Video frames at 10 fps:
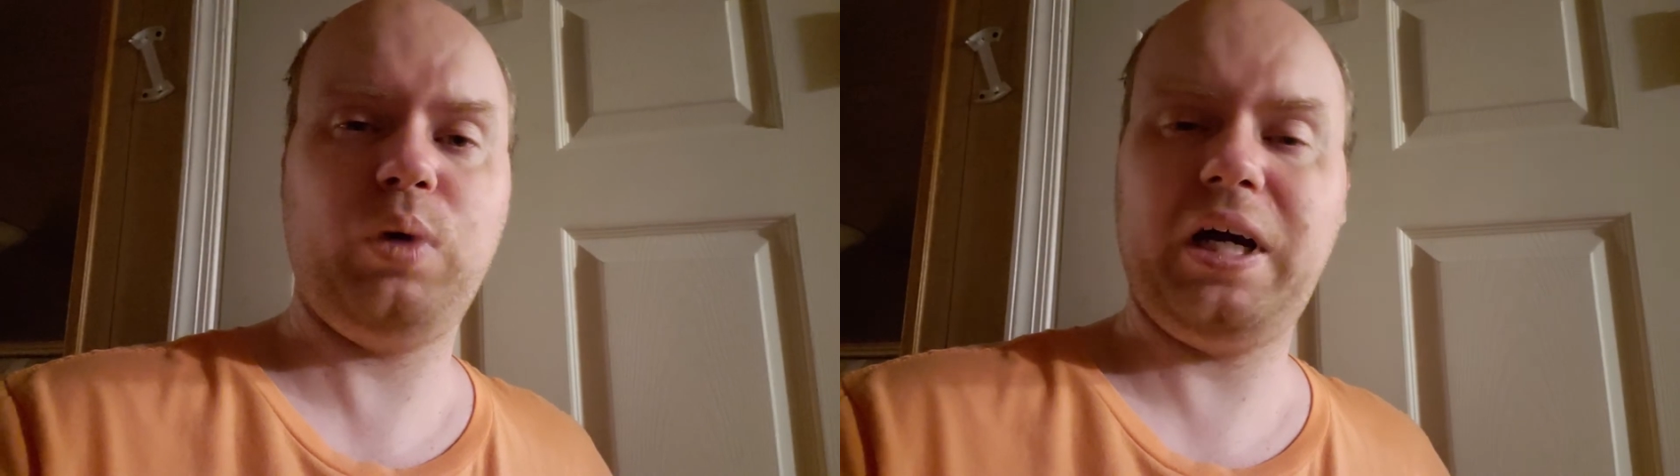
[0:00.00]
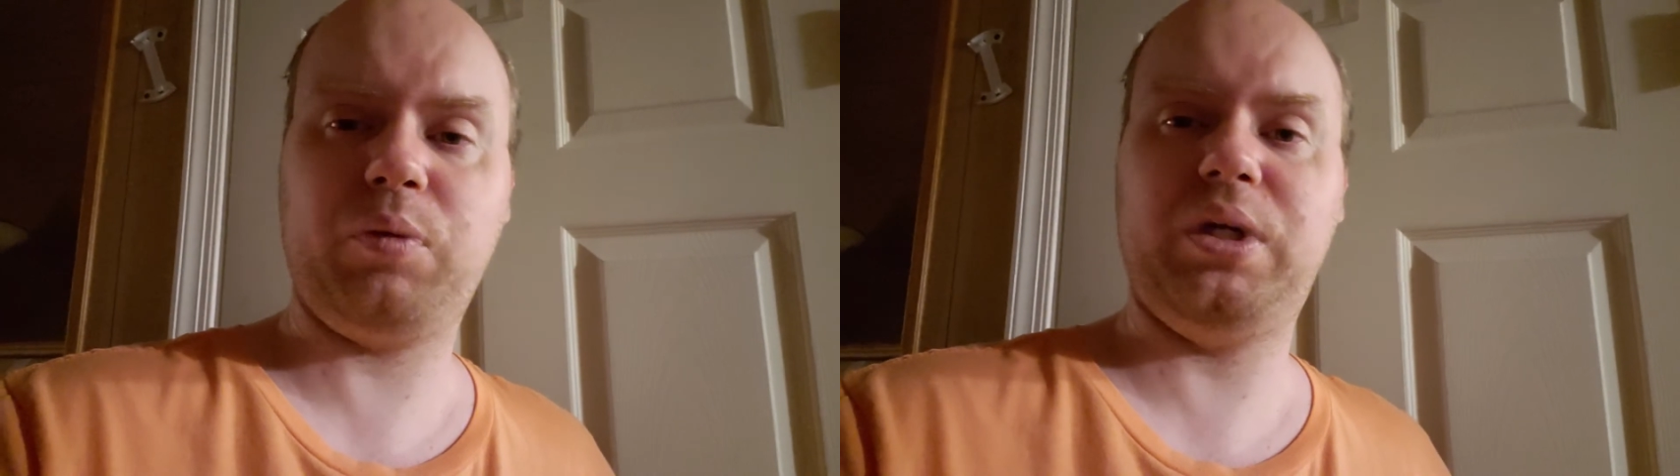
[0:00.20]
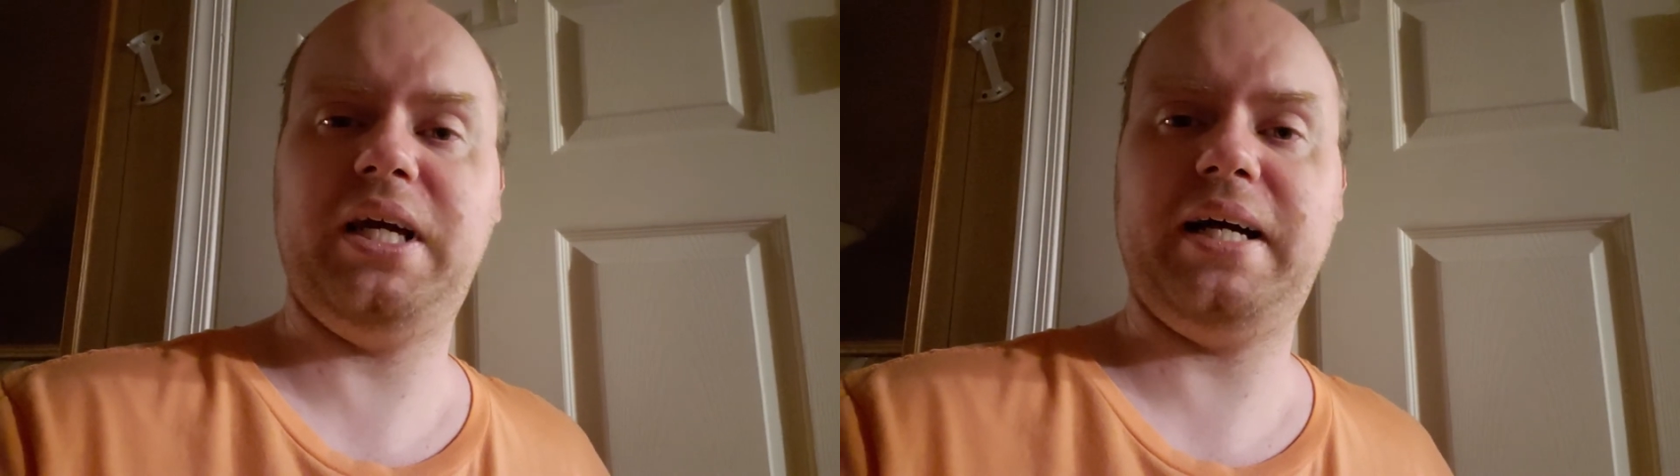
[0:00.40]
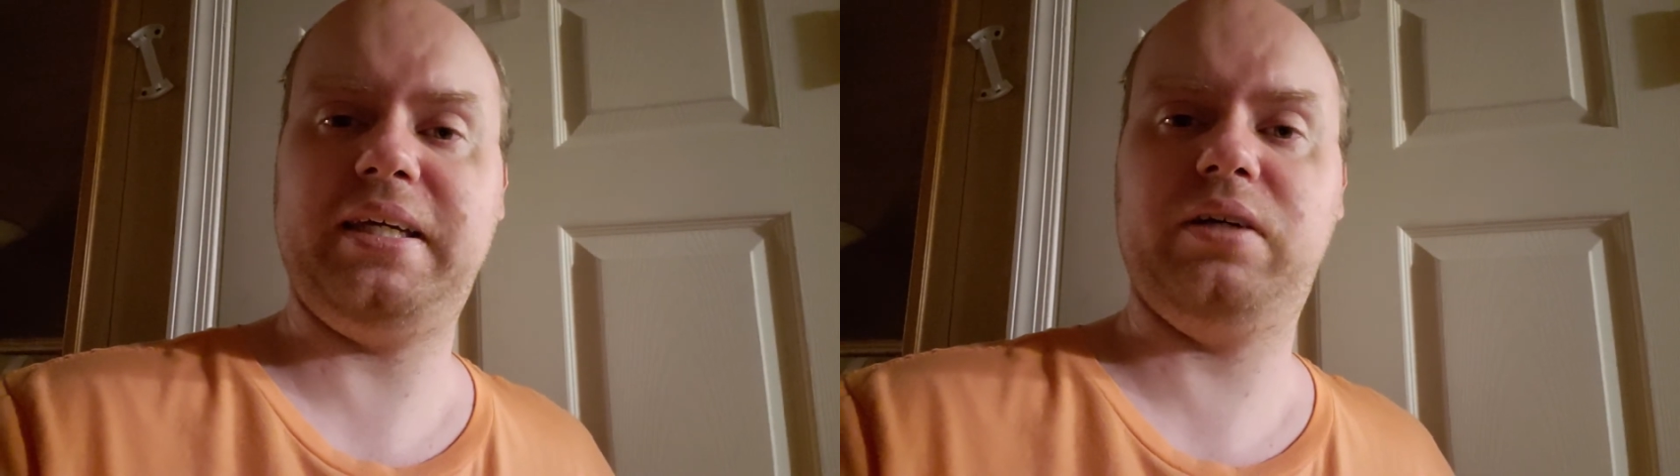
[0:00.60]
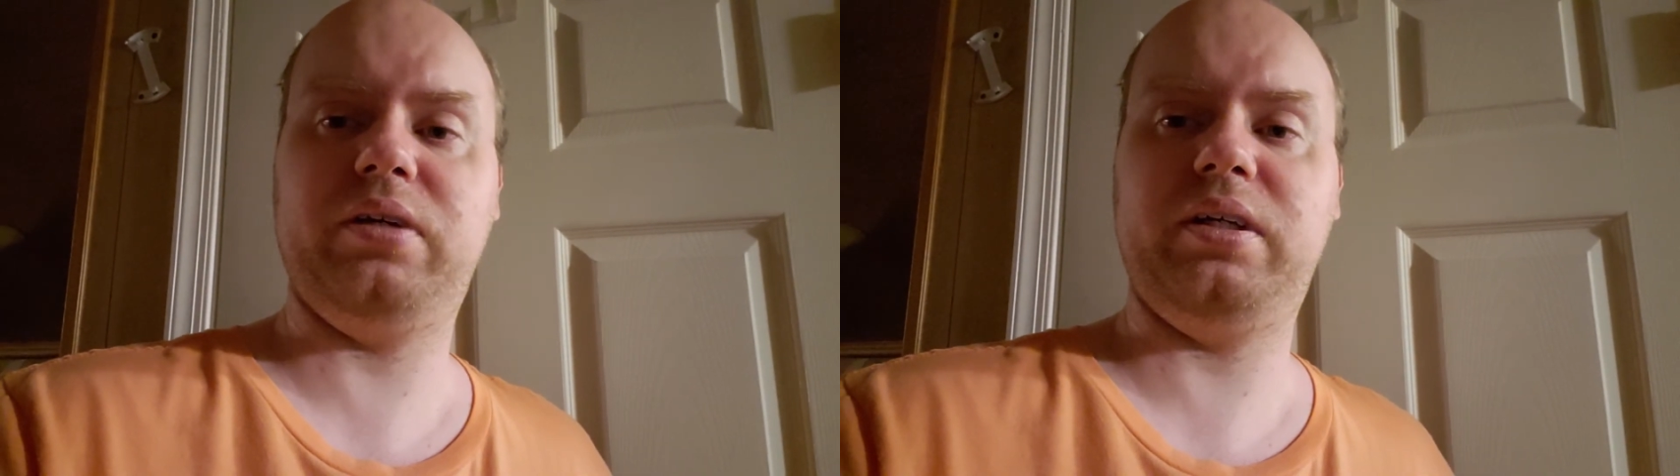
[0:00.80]
Why are we not
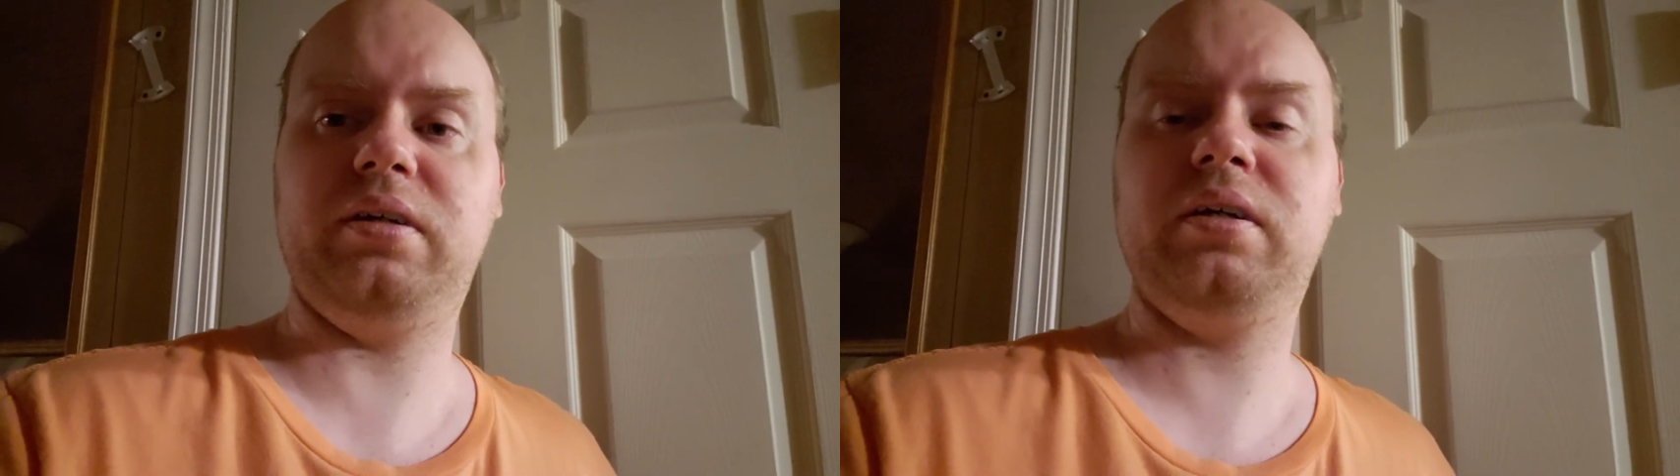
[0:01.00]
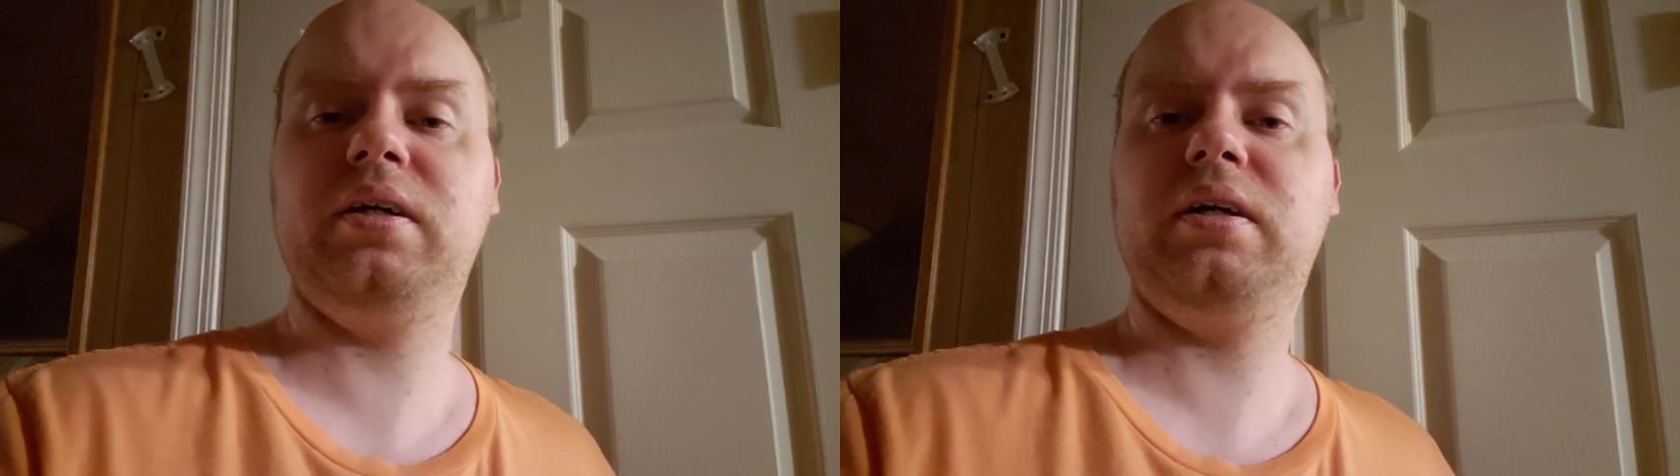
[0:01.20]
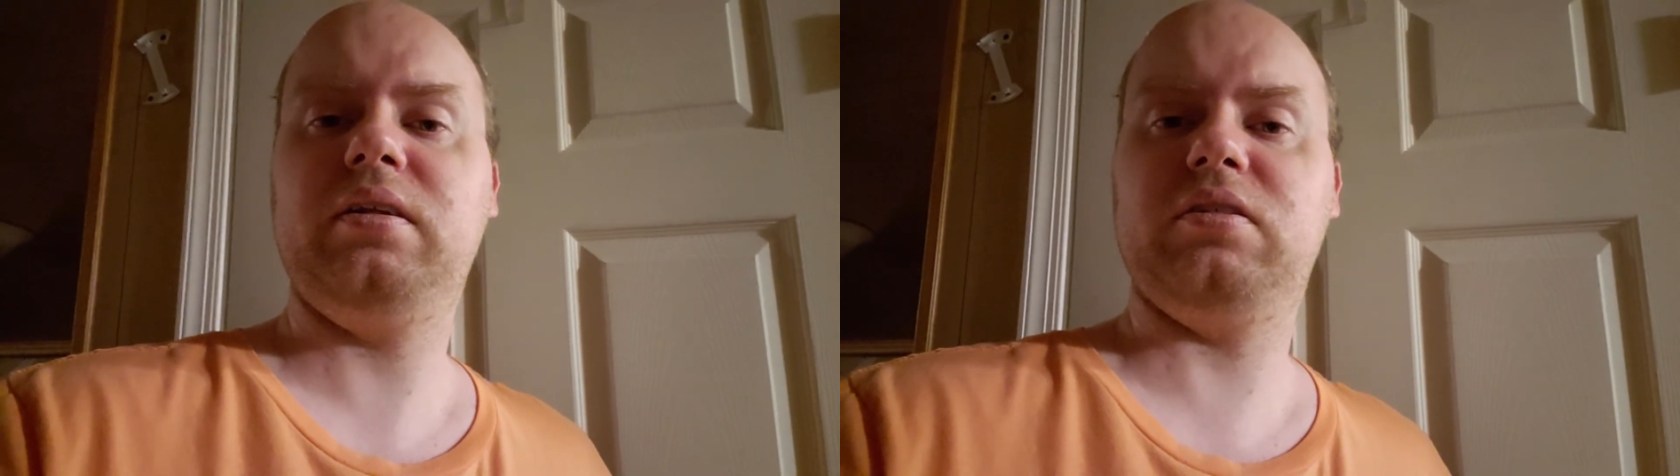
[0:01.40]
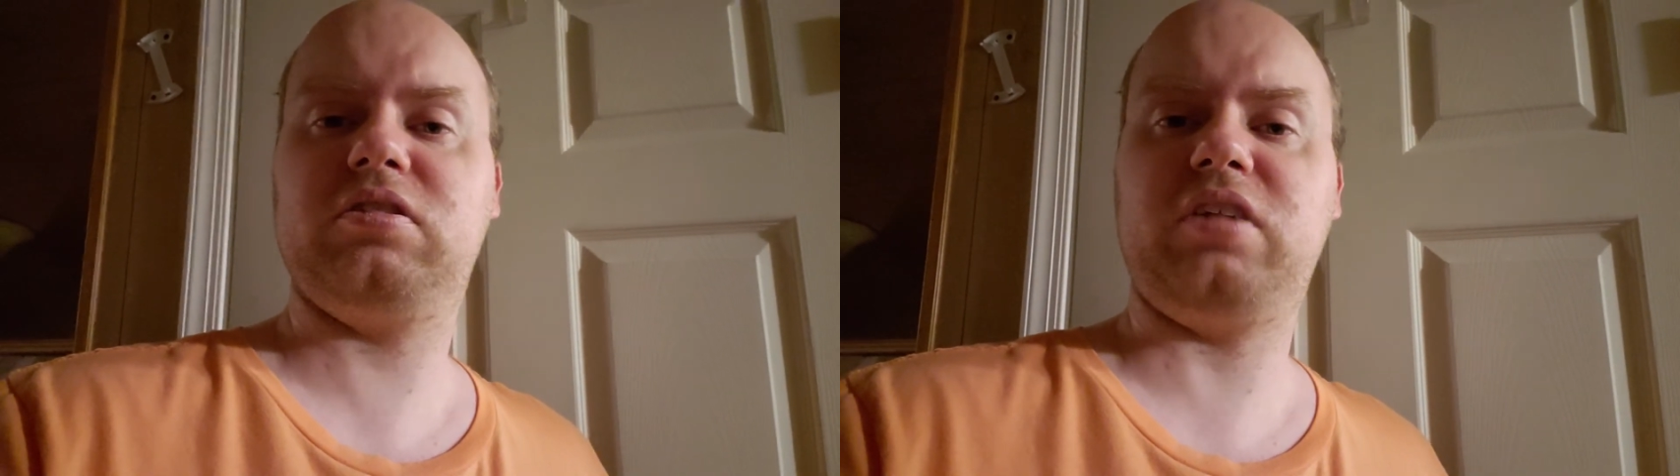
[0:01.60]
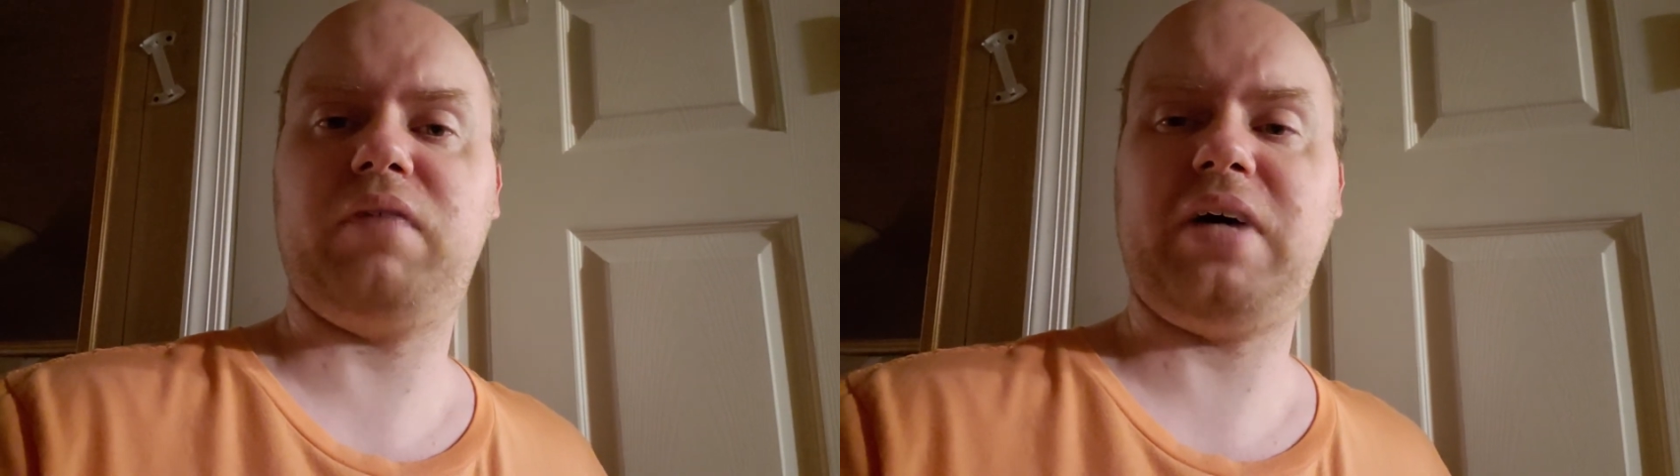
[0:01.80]
hearing the stuff?